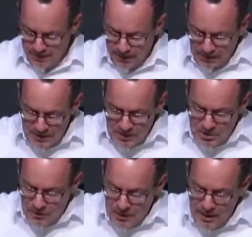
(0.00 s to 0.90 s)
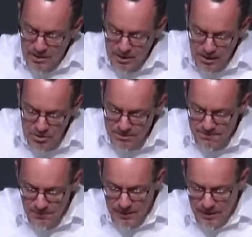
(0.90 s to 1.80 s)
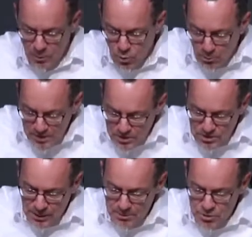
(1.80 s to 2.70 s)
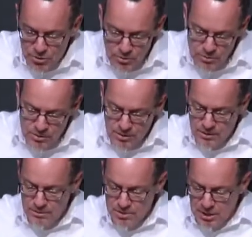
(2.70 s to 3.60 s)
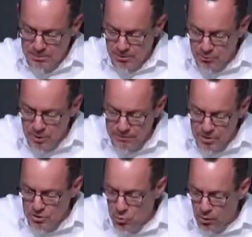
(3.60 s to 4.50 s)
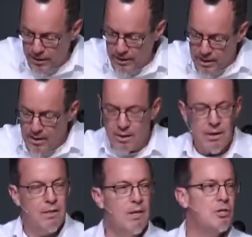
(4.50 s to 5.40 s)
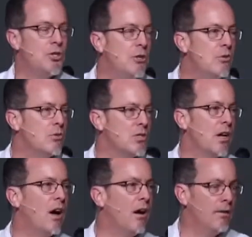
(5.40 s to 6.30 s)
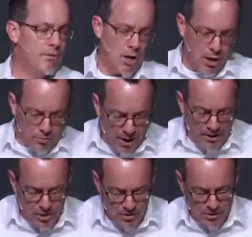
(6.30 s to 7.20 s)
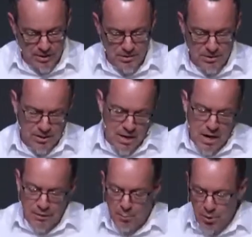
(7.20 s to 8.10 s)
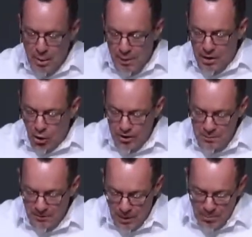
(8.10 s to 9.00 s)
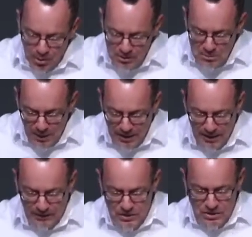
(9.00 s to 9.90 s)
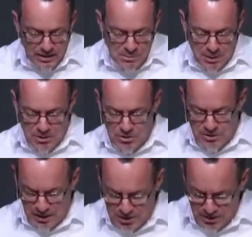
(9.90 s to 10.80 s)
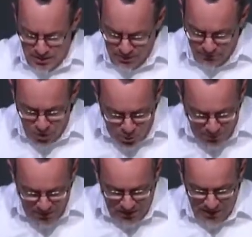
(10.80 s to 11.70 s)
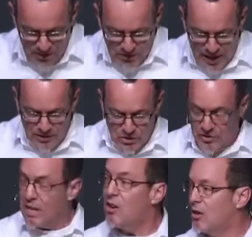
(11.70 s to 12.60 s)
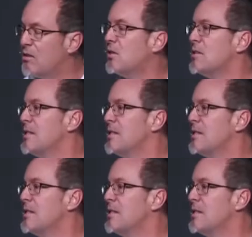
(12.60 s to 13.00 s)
That leads us to the next section Romans chapter 2 to chapter 3, verse 20. The Jews of unrighteousness. The, the primary argument that Paul is making in this next major section of Romans is that sinners,